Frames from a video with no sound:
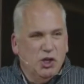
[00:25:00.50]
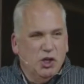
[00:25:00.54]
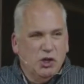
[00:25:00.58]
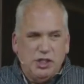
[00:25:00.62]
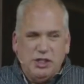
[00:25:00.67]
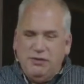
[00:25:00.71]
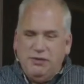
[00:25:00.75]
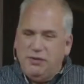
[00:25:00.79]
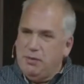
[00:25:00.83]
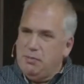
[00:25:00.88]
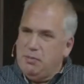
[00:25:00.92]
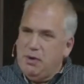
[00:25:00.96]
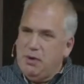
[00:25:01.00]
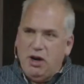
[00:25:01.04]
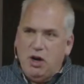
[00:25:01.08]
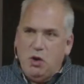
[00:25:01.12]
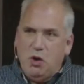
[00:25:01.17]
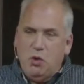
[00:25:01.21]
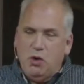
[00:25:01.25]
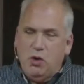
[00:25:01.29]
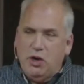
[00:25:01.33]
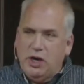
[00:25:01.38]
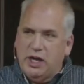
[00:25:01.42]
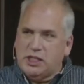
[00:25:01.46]
Joseph and
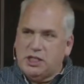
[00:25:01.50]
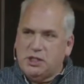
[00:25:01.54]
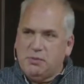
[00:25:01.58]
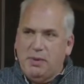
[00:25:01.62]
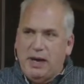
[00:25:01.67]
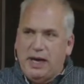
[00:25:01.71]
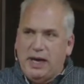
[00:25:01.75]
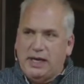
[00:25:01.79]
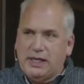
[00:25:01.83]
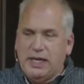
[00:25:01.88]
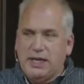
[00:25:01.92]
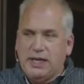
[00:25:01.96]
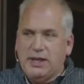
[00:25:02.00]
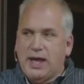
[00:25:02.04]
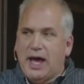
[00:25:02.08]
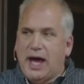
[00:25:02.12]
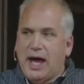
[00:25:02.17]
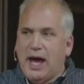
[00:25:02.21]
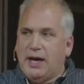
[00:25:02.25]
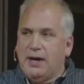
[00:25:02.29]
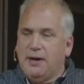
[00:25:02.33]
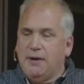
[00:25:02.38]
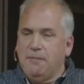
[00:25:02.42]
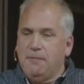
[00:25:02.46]
Mary weren't expecting
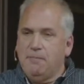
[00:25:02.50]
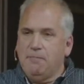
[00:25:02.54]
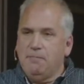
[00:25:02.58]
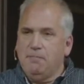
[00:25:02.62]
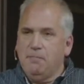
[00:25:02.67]
that.